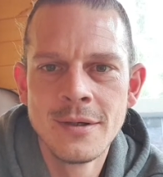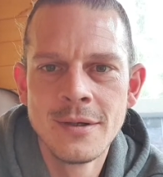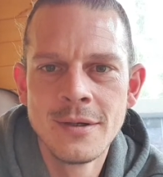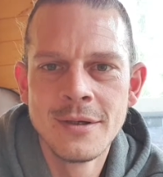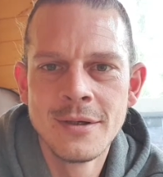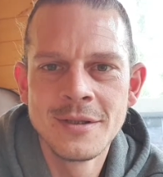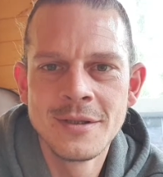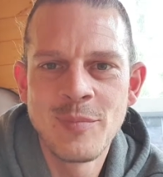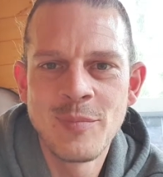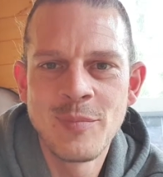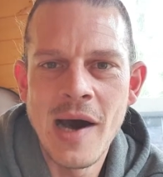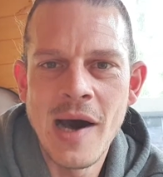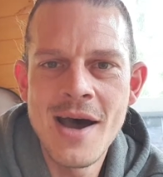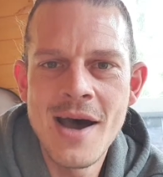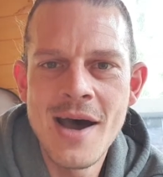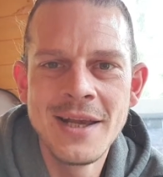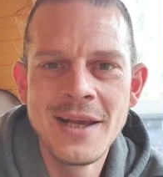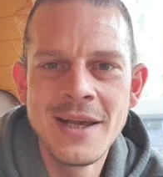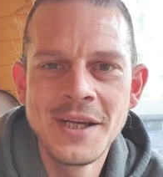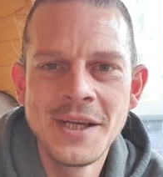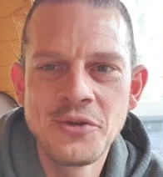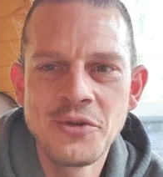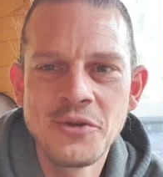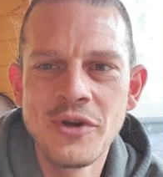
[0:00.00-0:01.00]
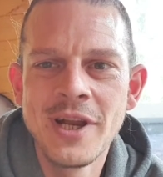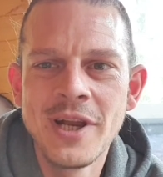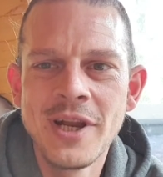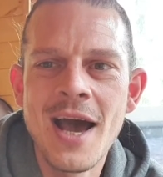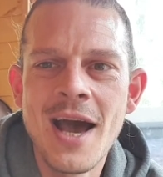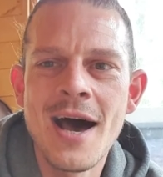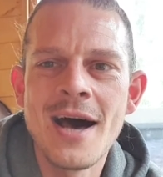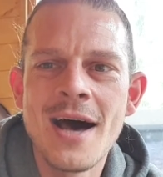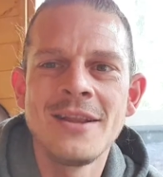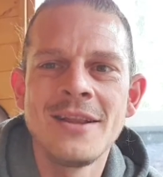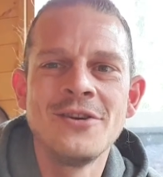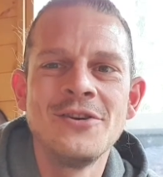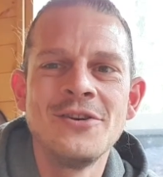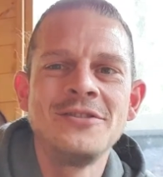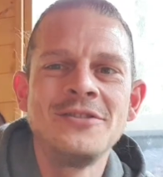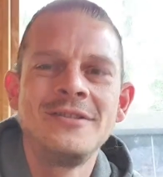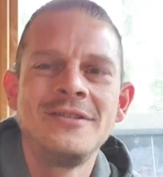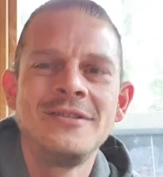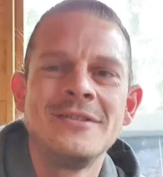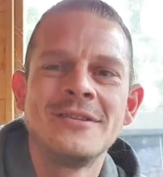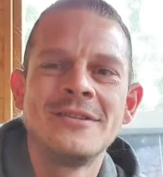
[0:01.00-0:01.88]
It's part of the history in it, Alan.